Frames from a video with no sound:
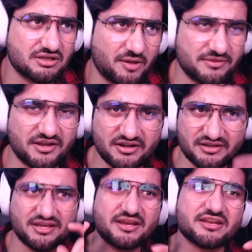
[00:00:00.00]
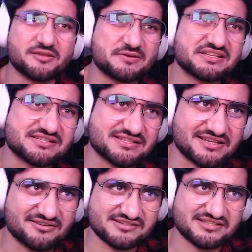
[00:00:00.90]
mean, they're in tiny pieces that
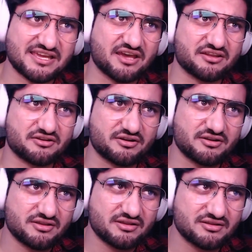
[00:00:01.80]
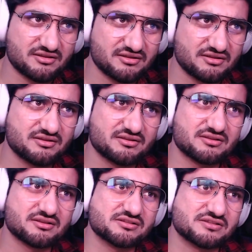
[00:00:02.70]
are scattered.
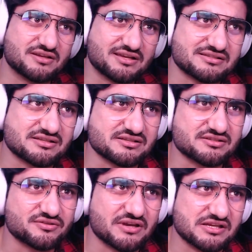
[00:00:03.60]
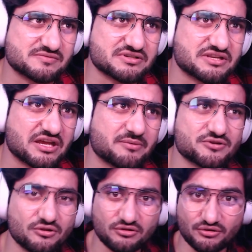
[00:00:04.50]
So I guess it doesn't do as much damage,
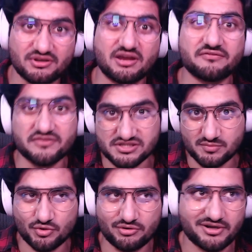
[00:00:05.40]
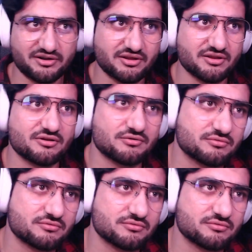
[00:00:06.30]
although it covers more area, though.